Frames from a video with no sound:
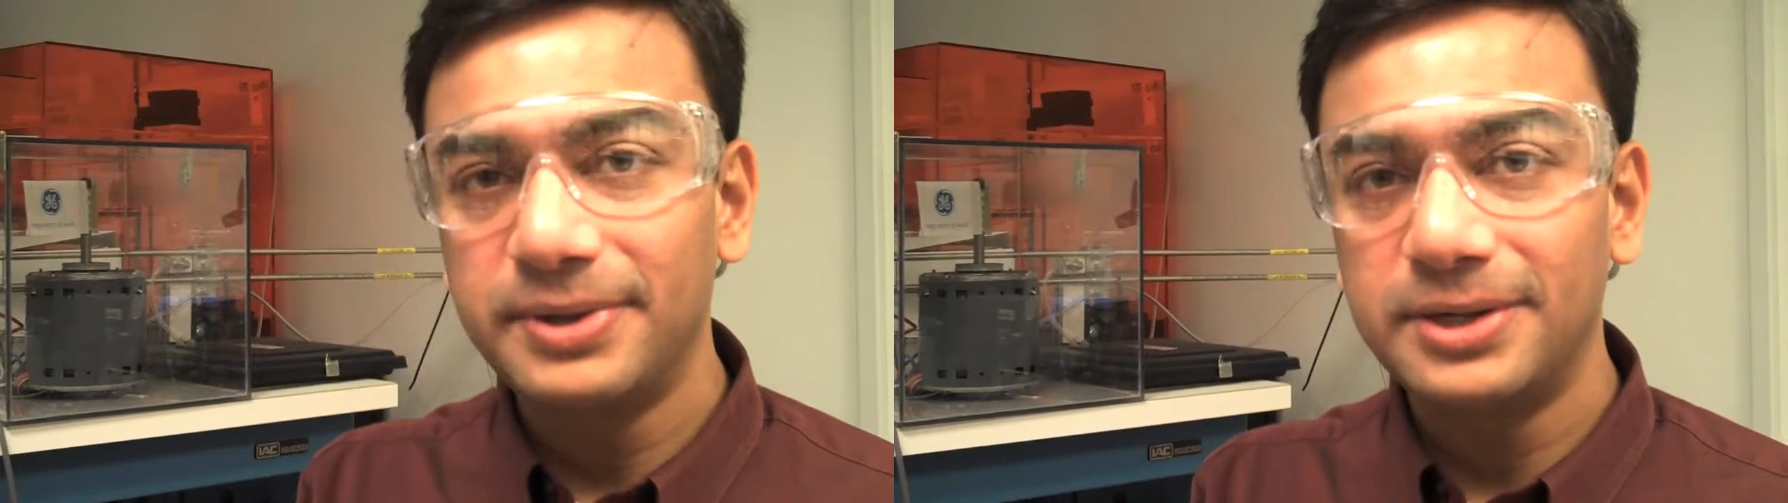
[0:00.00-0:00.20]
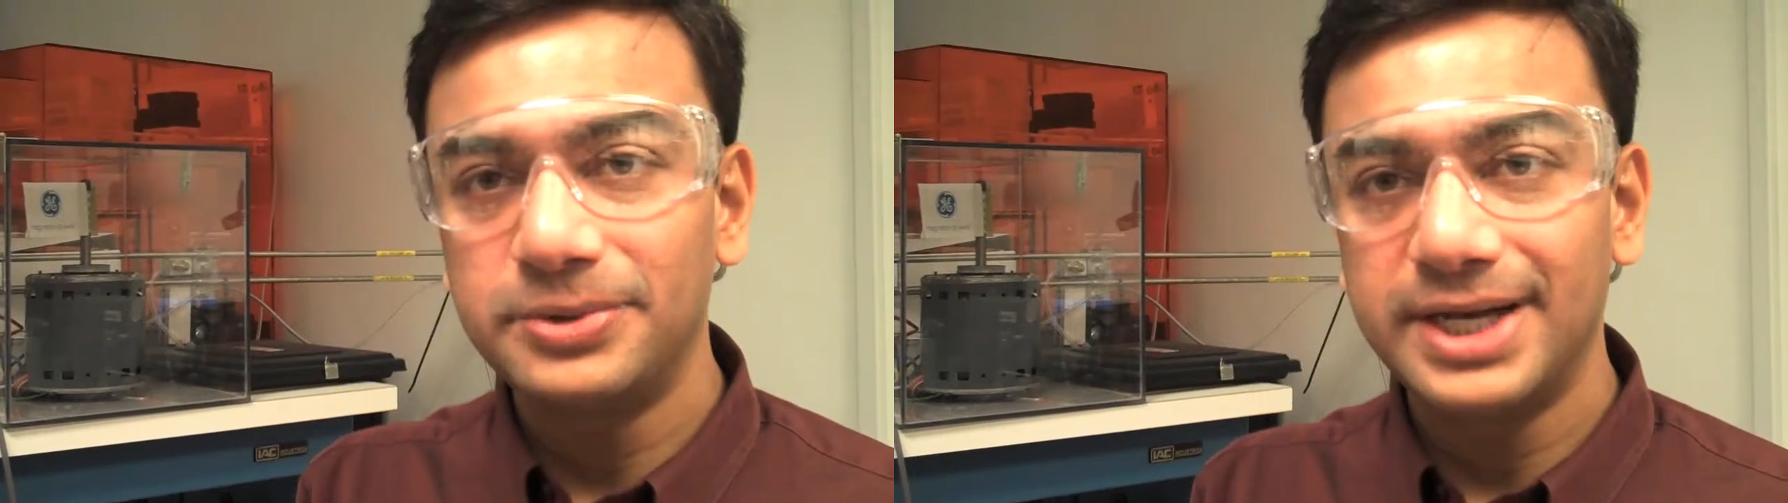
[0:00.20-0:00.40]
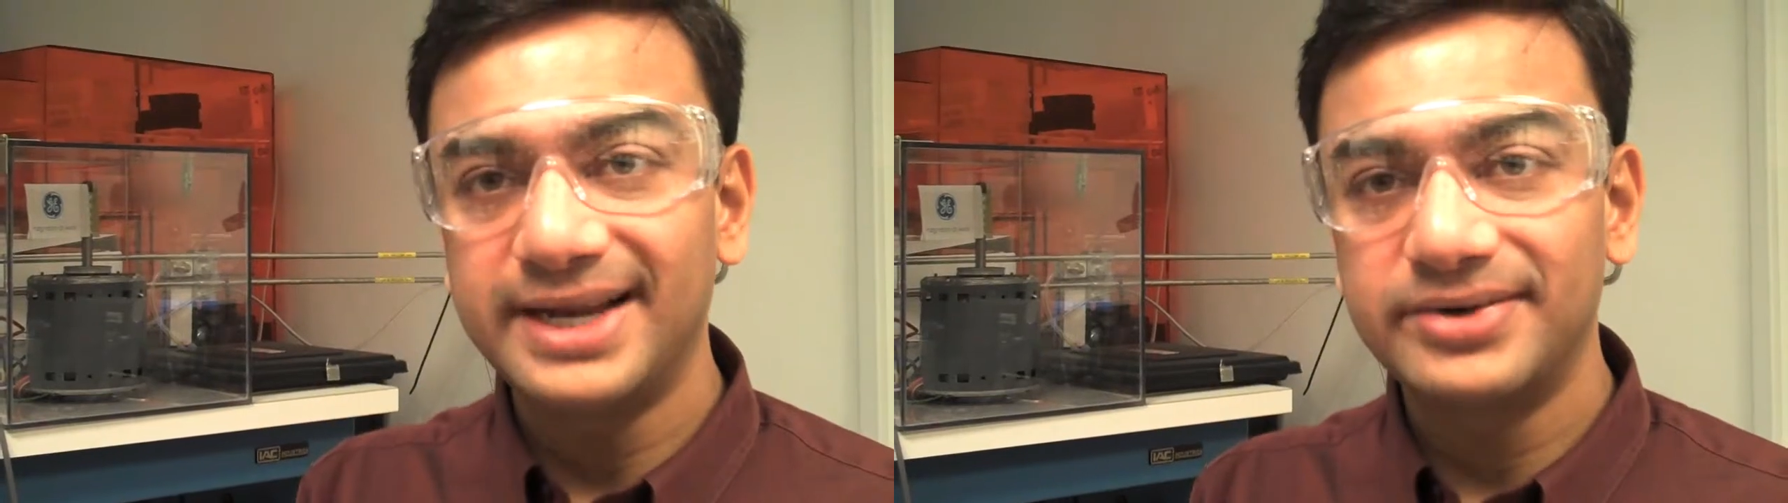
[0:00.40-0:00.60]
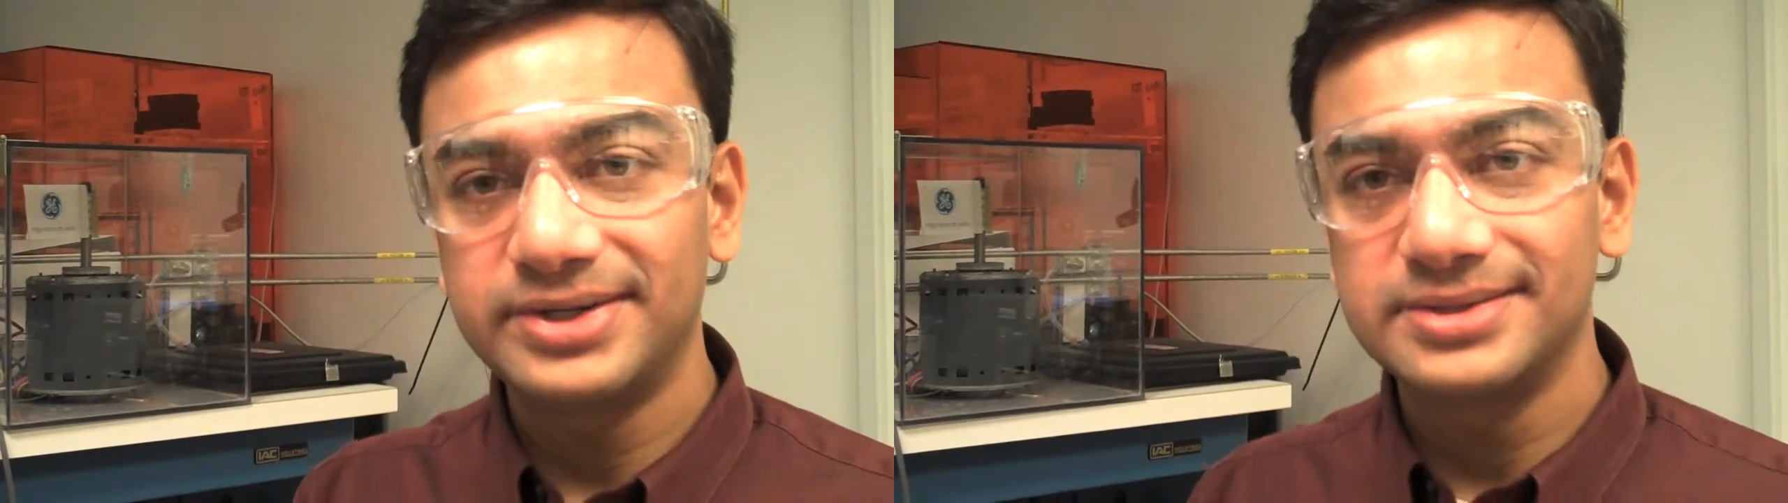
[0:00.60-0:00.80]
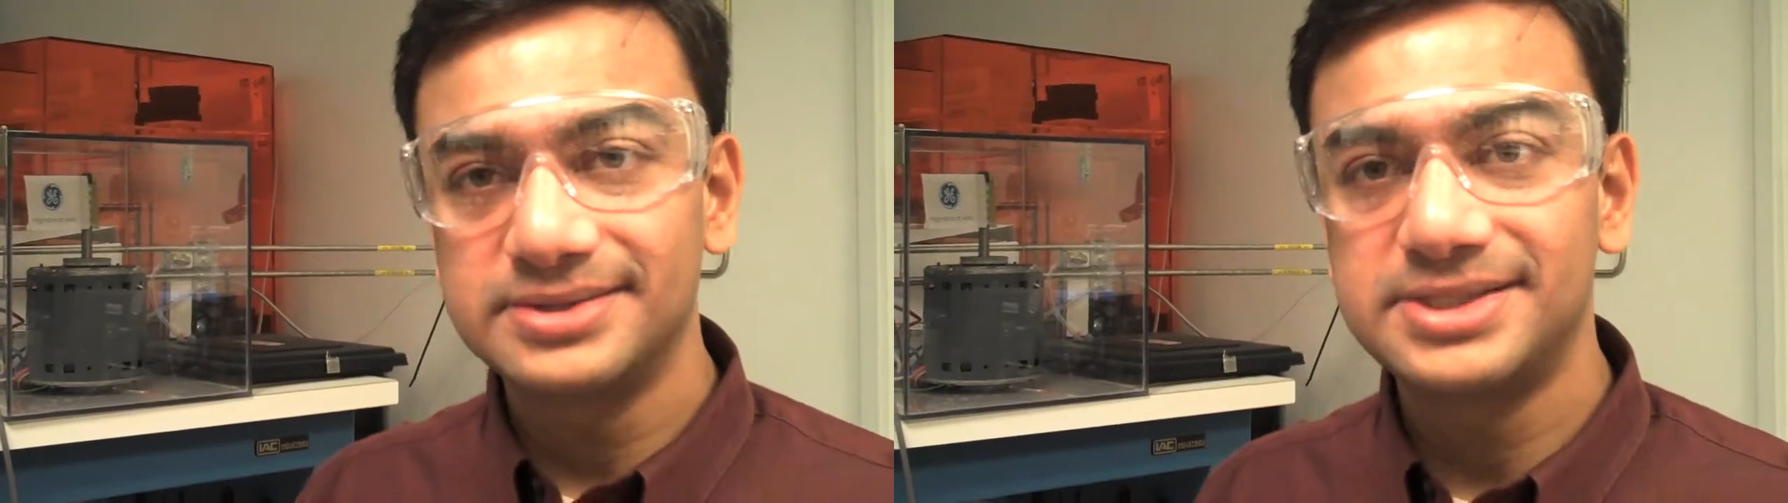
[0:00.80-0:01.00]
power
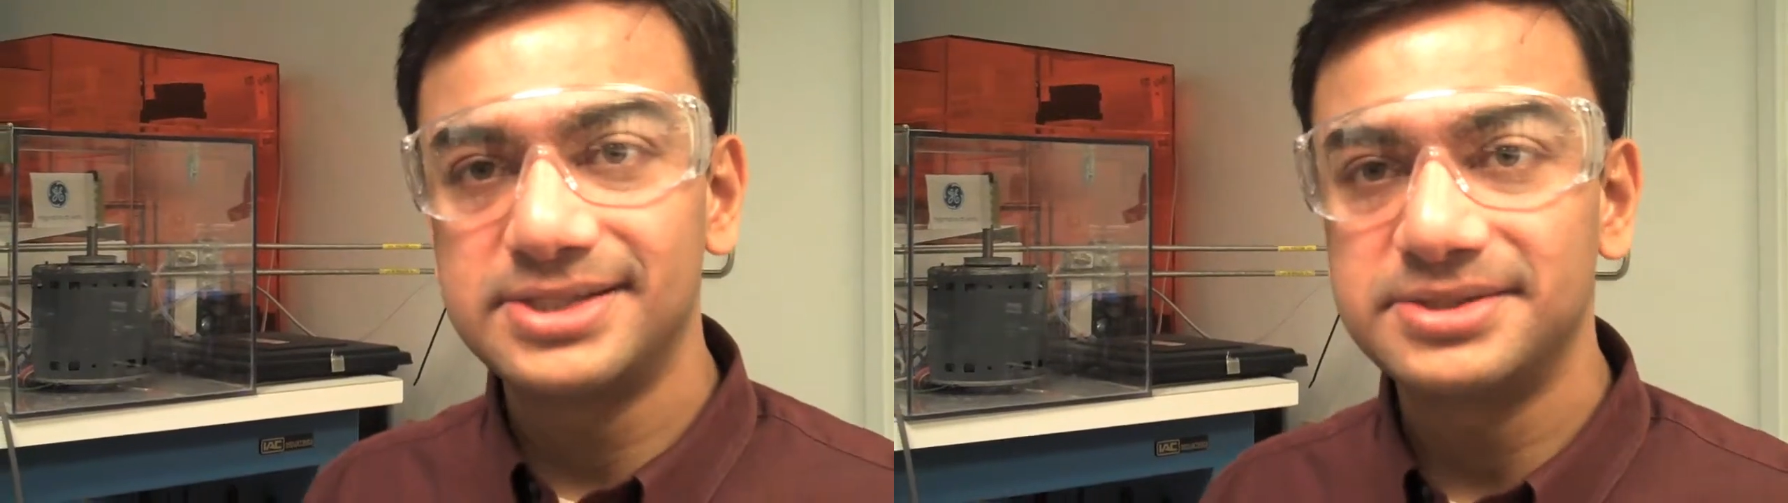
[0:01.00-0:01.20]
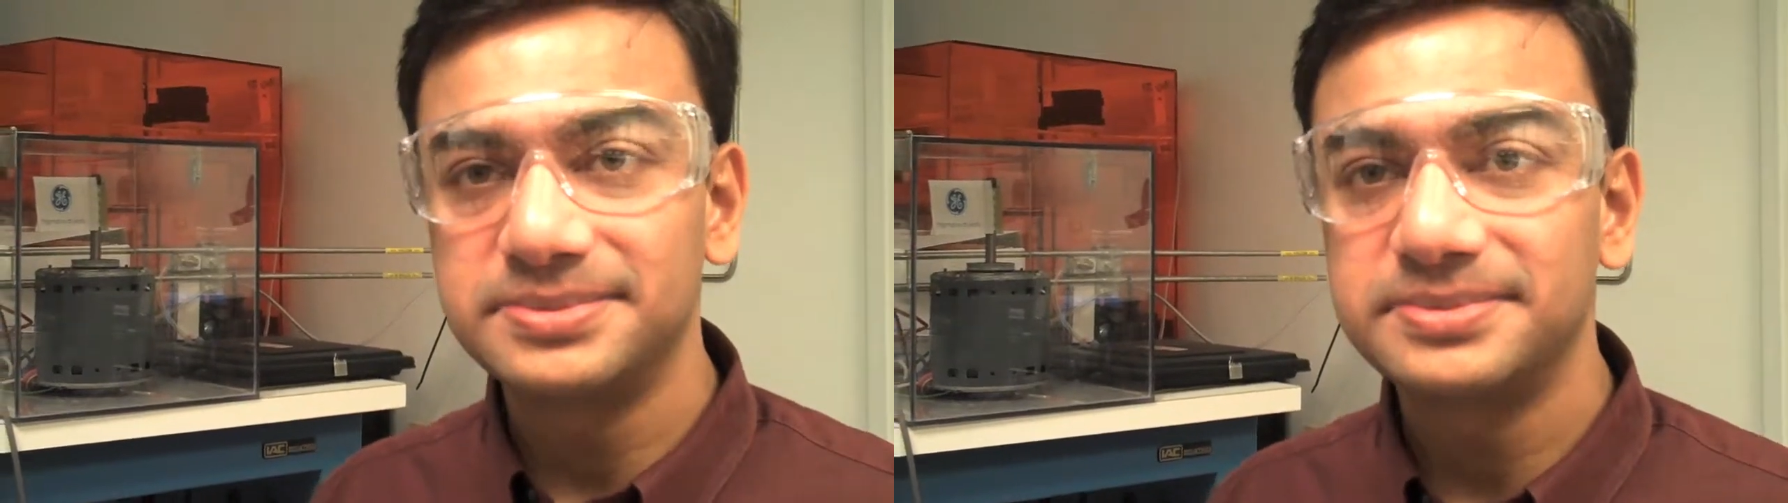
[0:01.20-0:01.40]
electrical system.